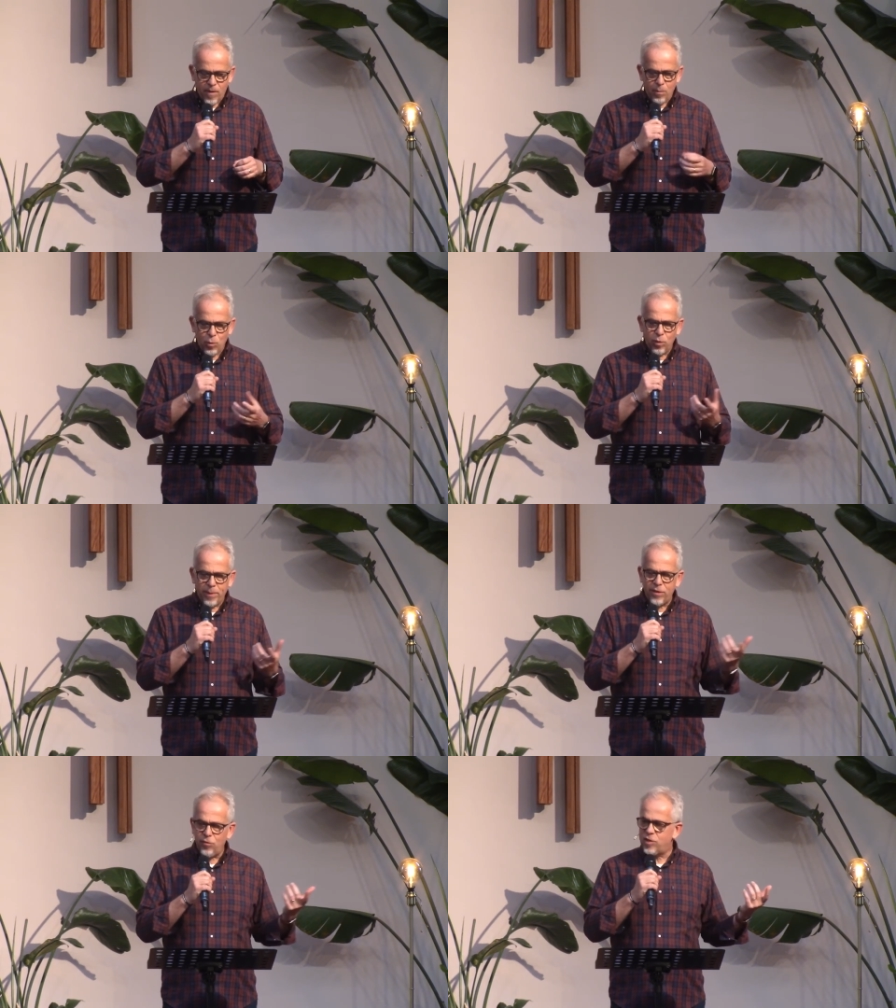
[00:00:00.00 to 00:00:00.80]
But what
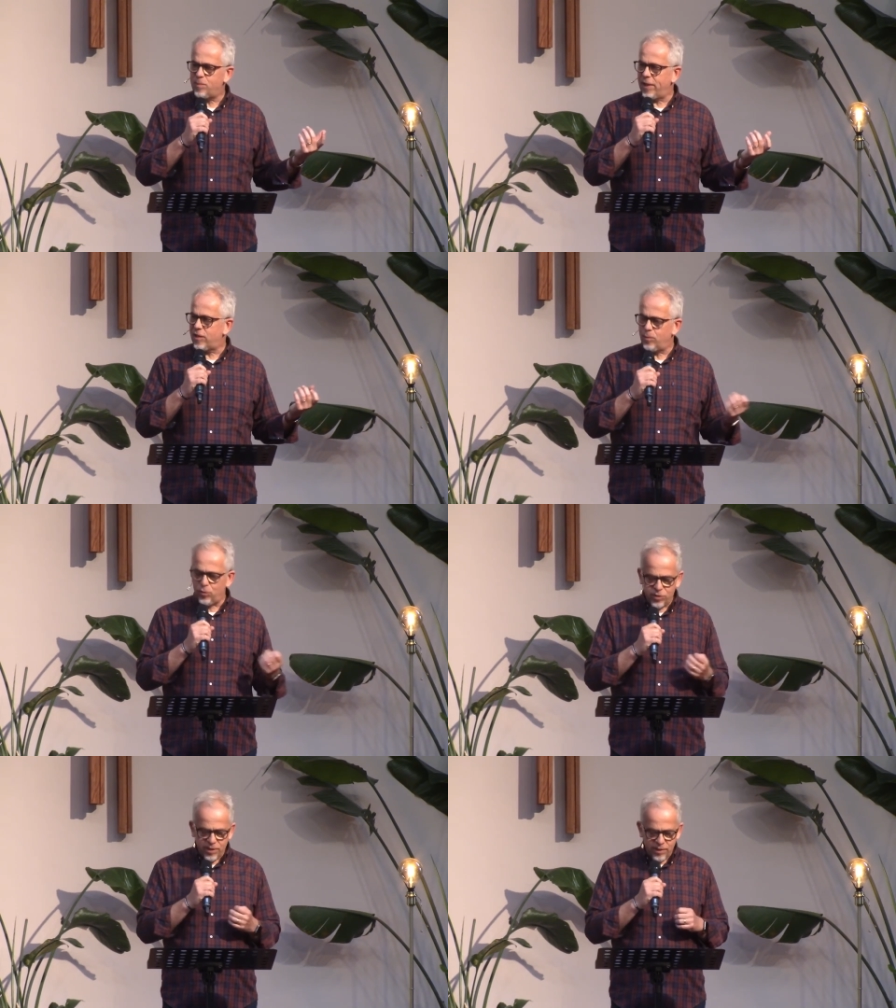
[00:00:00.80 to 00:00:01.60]
about the
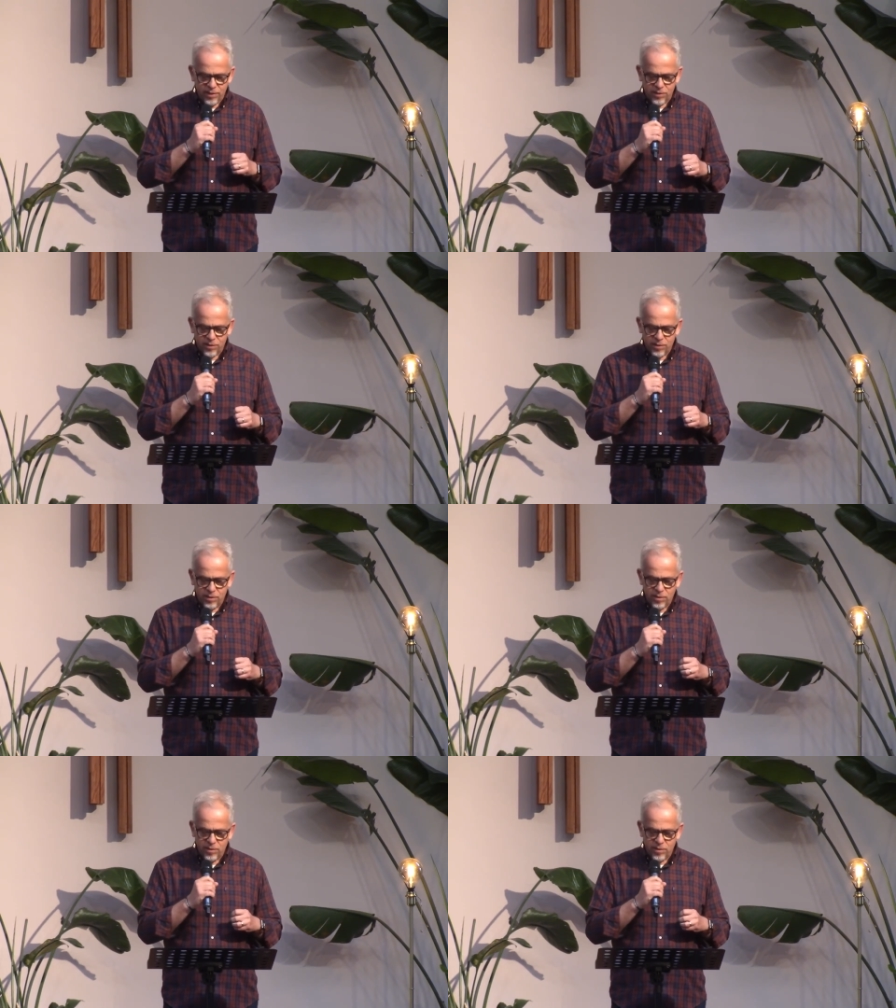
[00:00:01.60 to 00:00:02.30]
respectable sins?